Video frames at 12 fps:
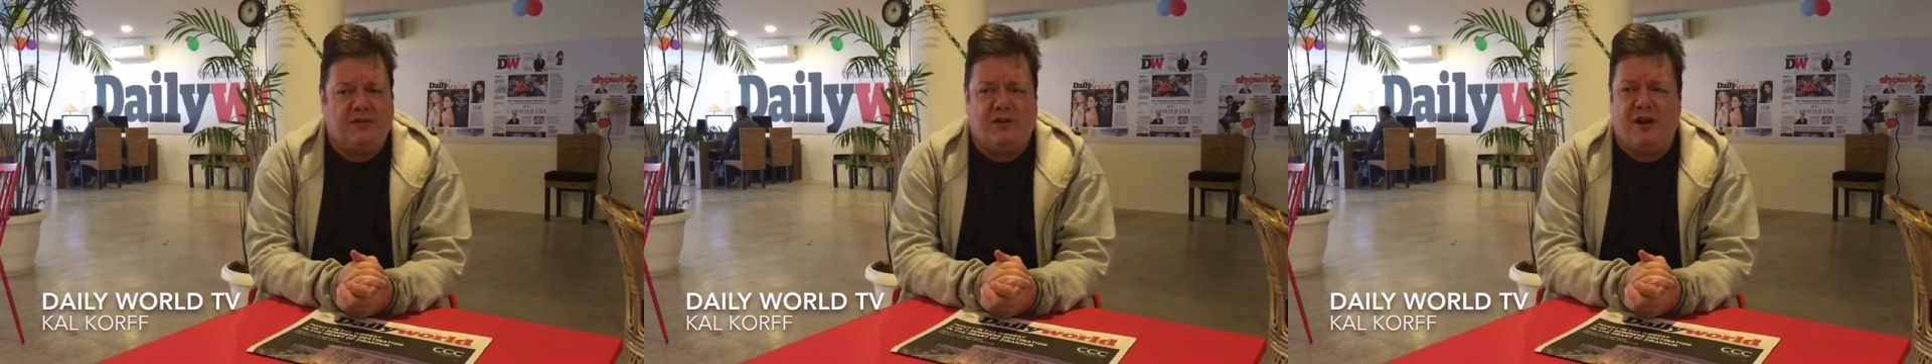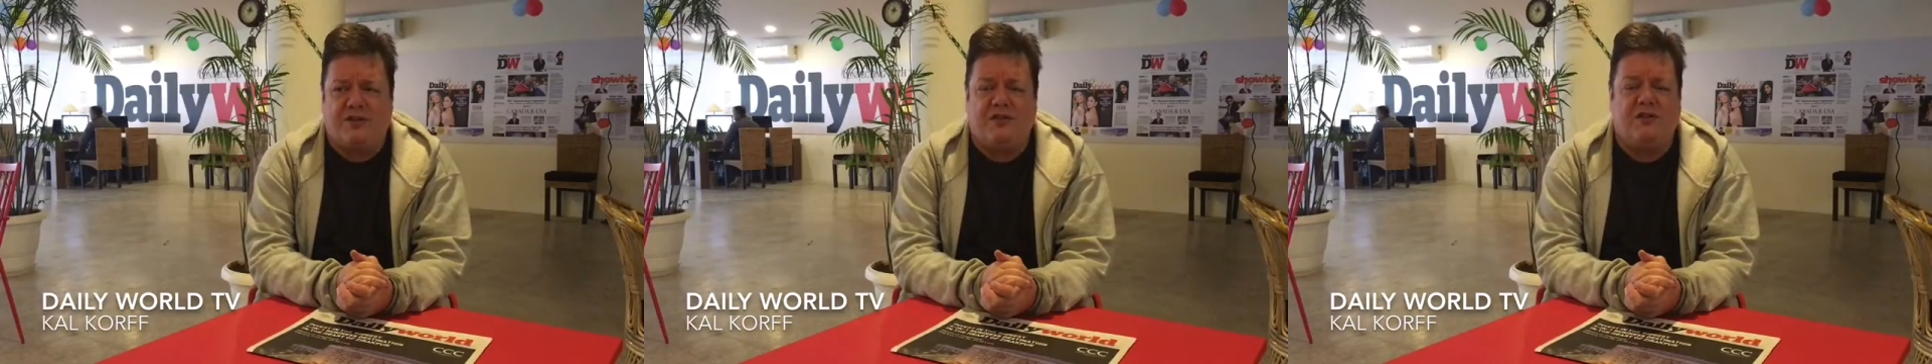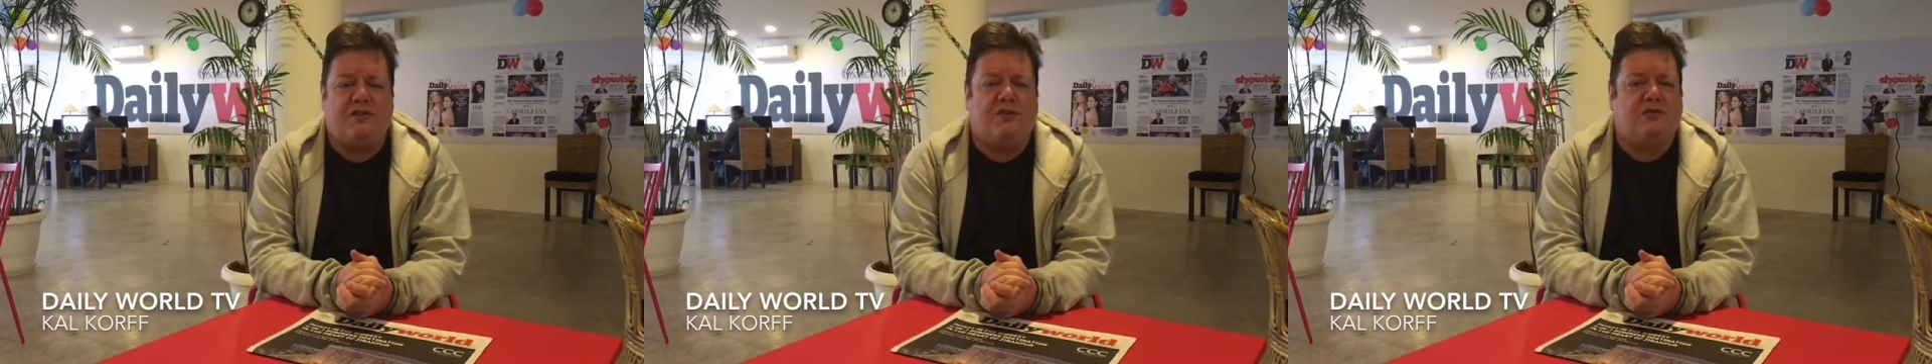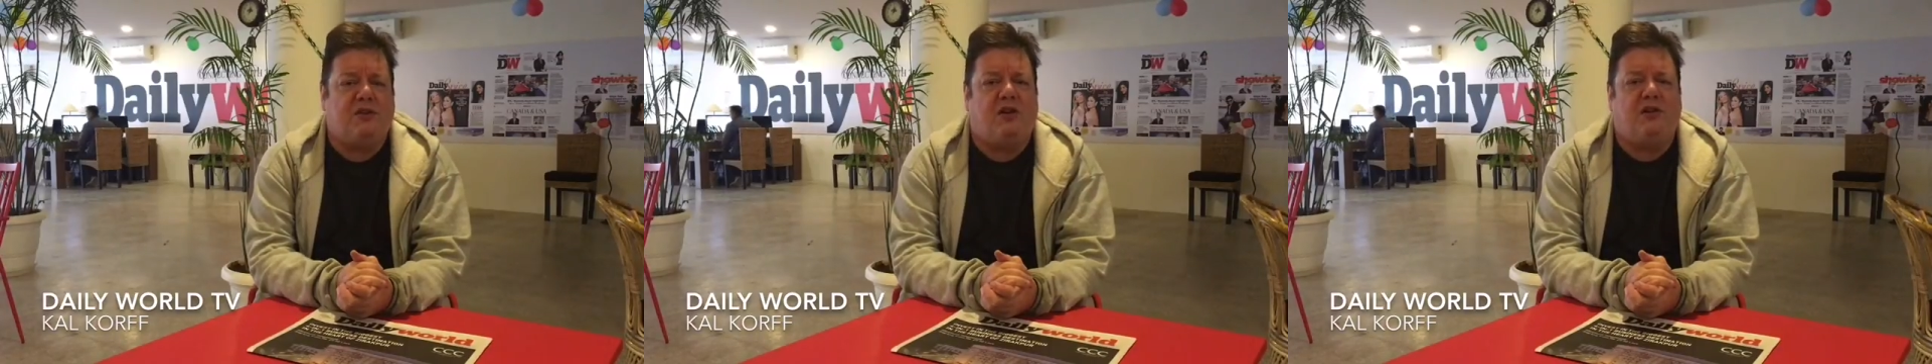They're actually
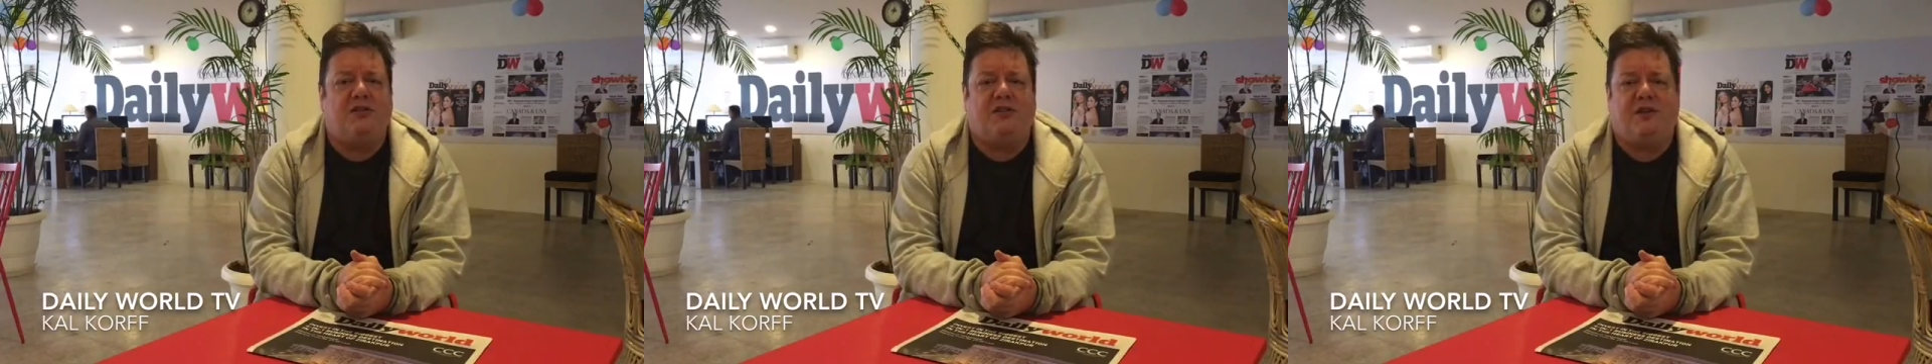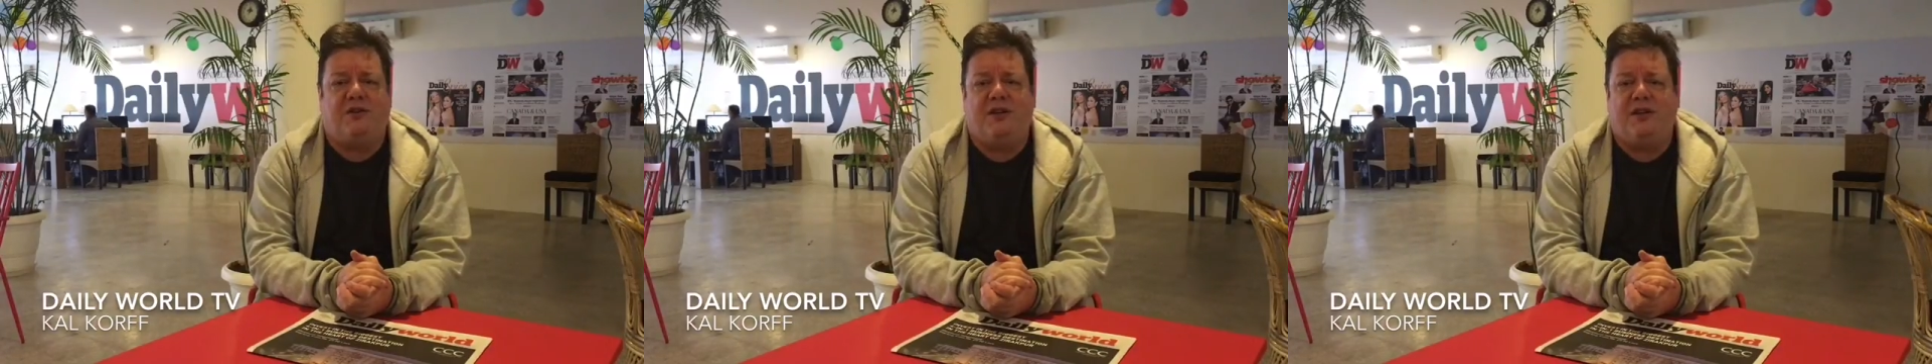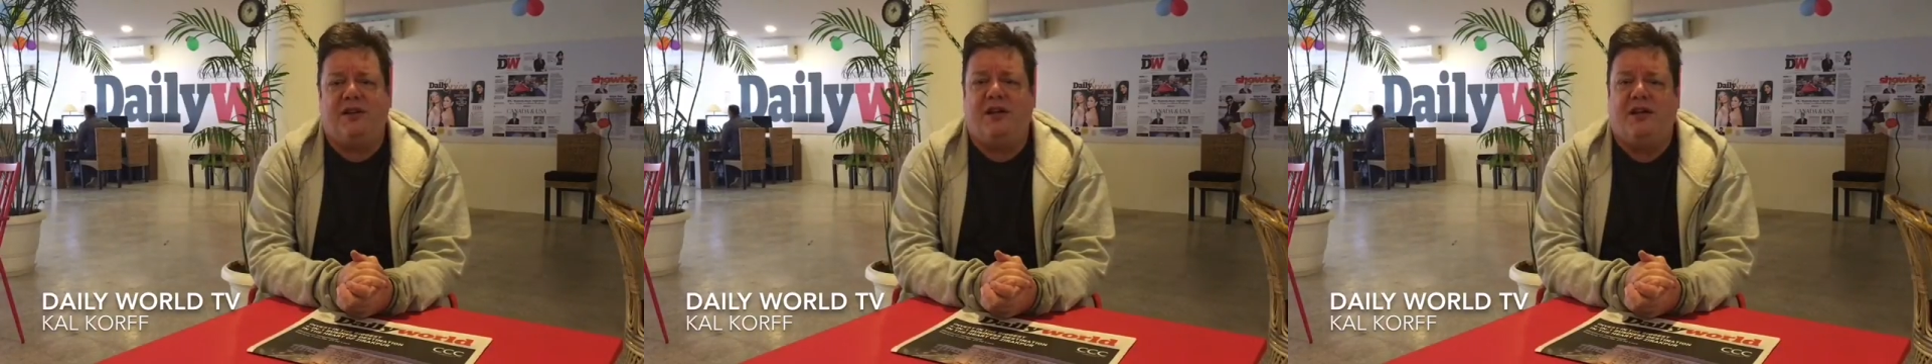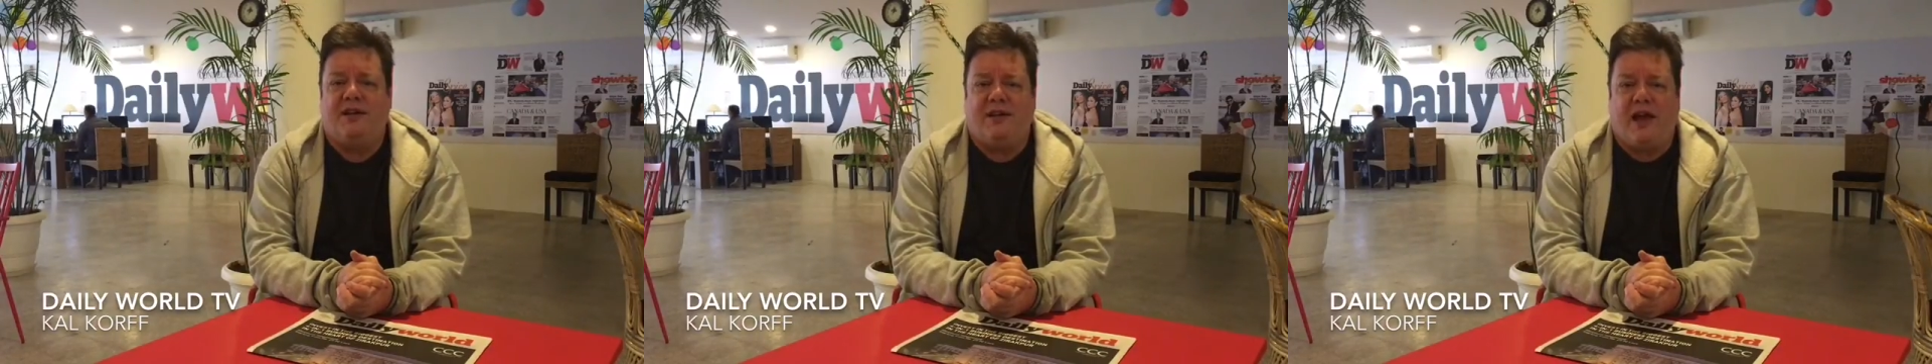totalitarian
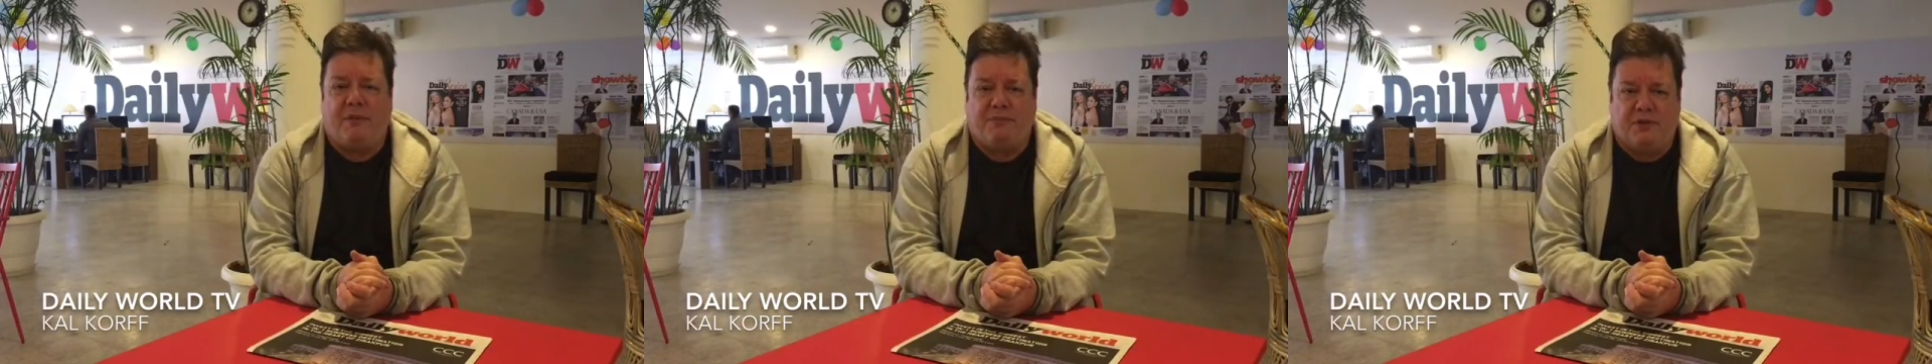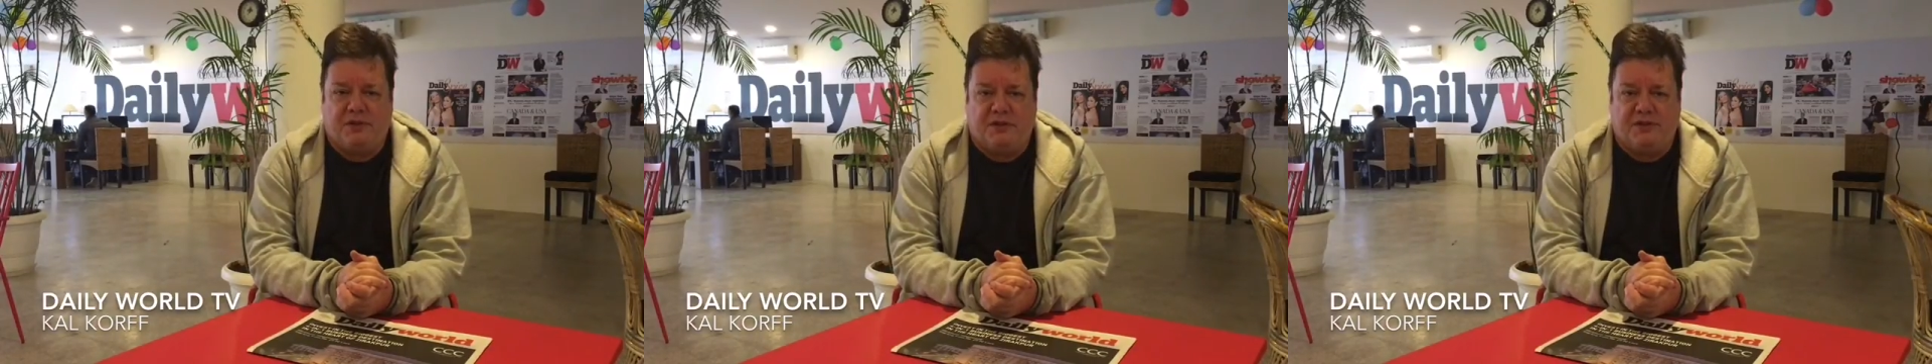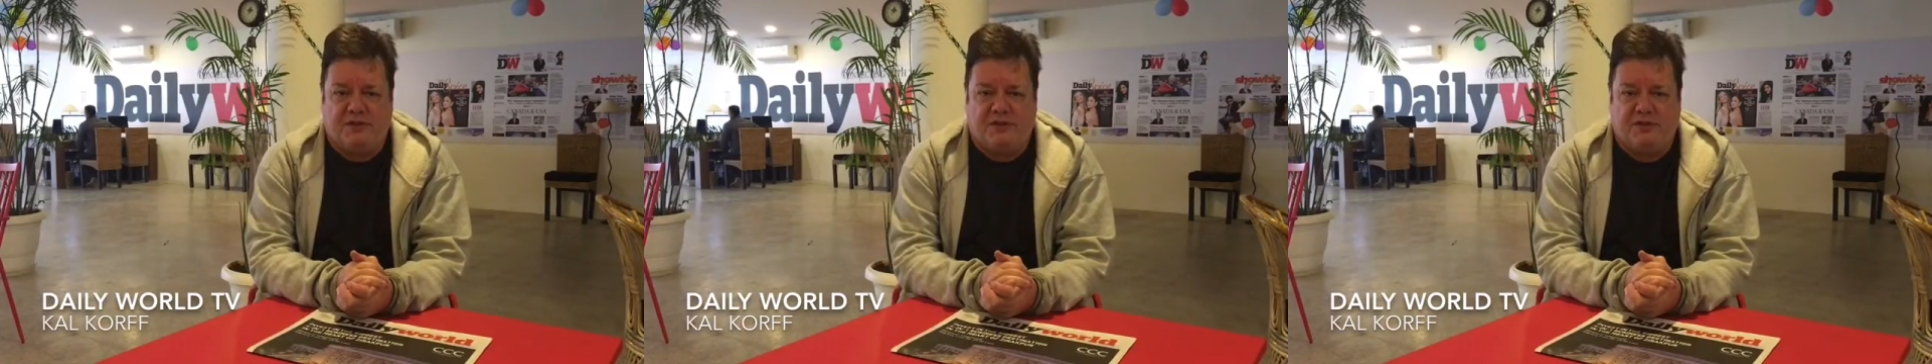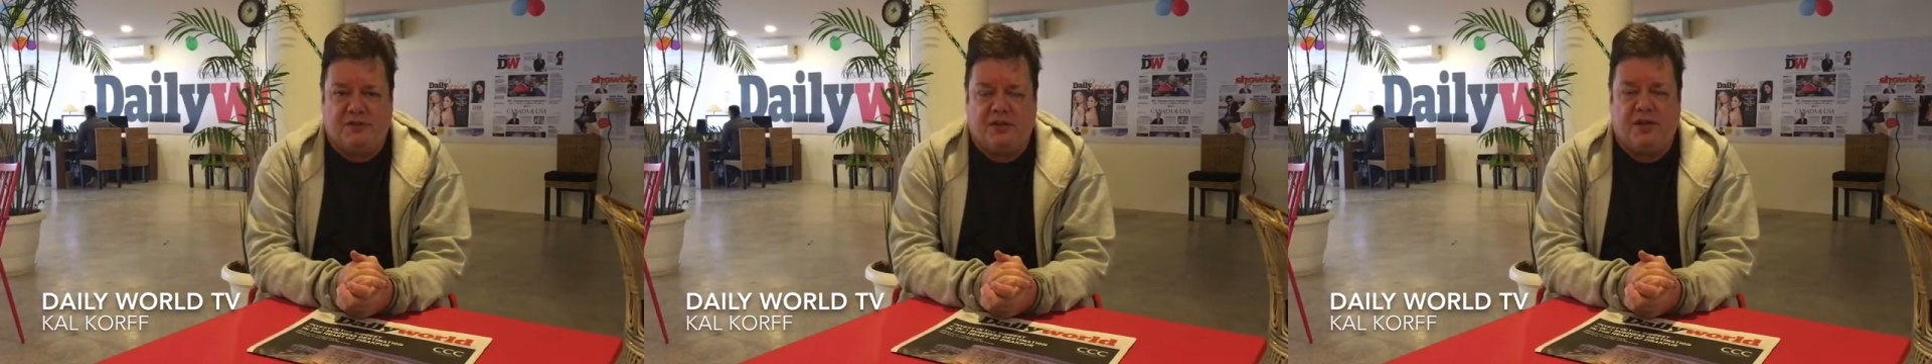capitalists.